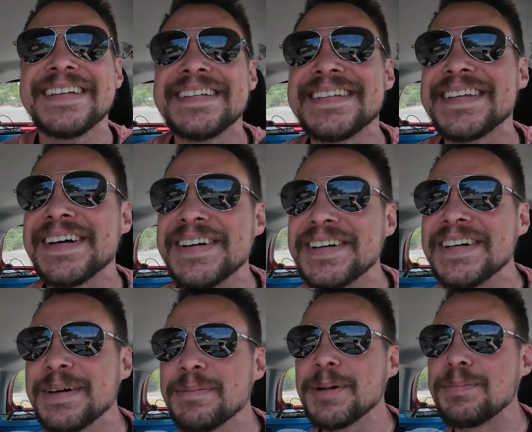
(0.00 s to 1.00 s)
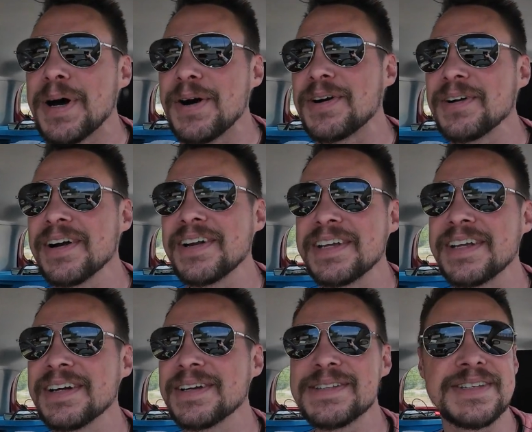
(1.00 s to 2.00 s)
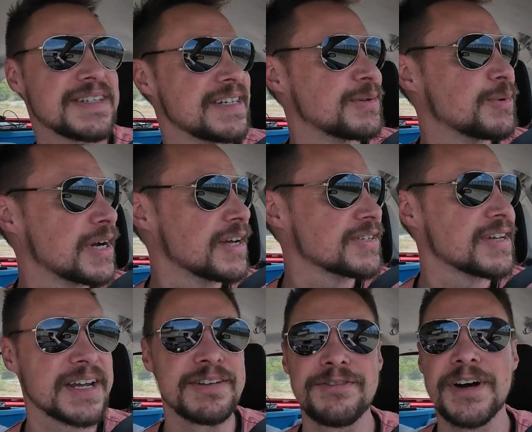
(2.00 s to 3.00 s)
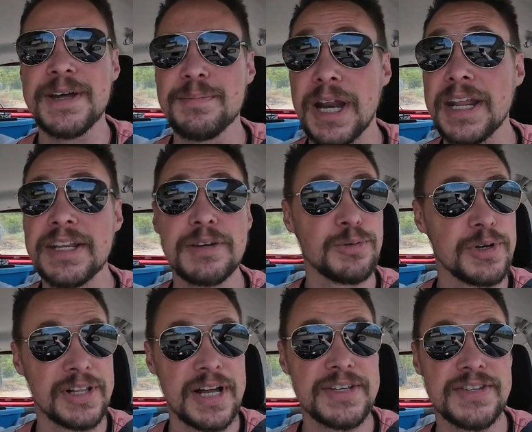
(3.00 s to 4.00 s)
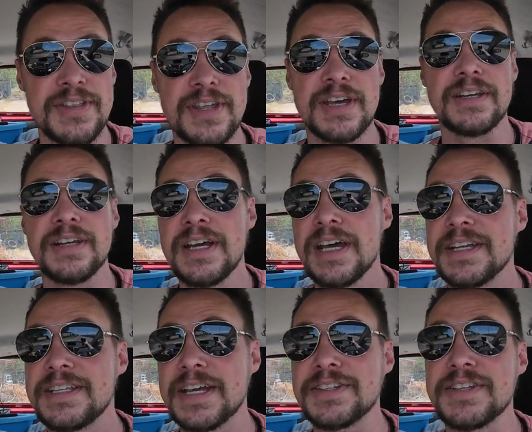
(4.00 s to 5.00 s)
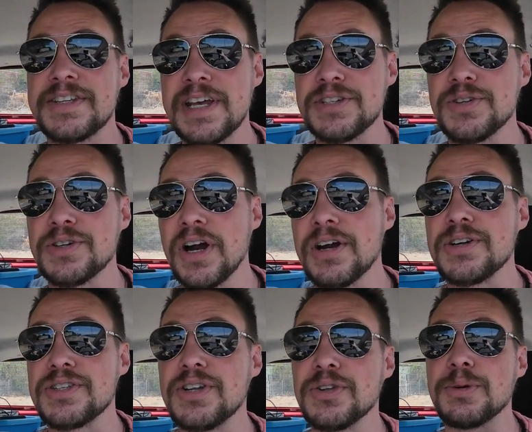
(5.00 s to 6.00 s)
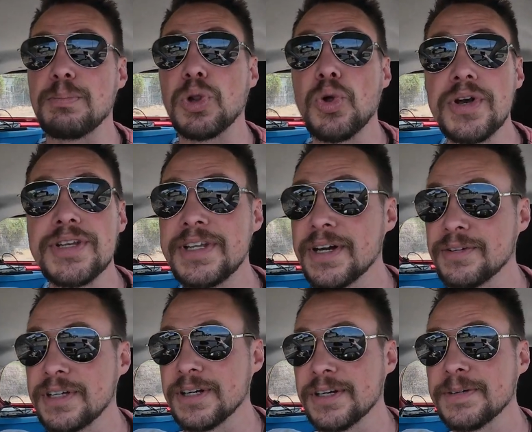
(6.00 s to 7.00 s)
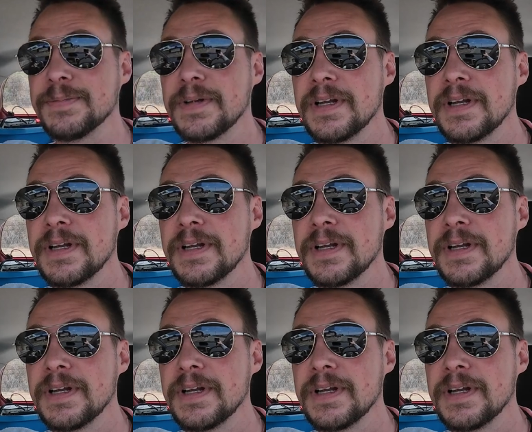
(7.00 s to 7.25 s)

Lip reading: So I'm going to poke around here and see what else I can find, but I didn't realize that Texas National Guard are still deployed down here.